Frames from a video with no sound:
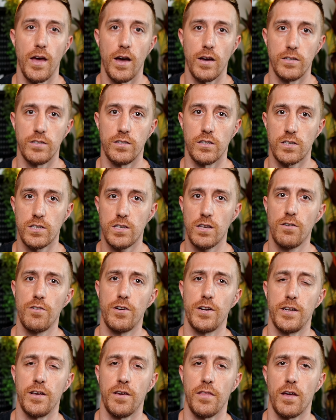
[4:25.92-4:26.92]
AI is
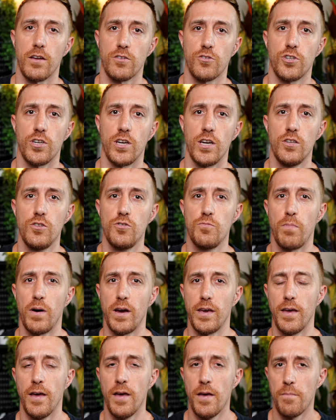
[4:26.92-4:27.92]
accelerating that change
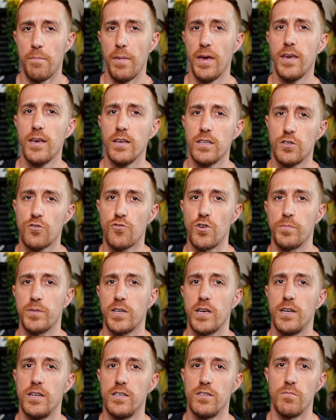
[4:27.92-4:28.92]
by making
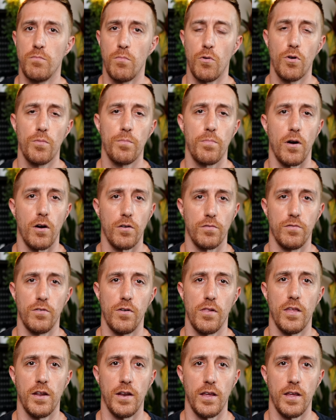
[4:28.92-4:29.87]
script kiddies more powerful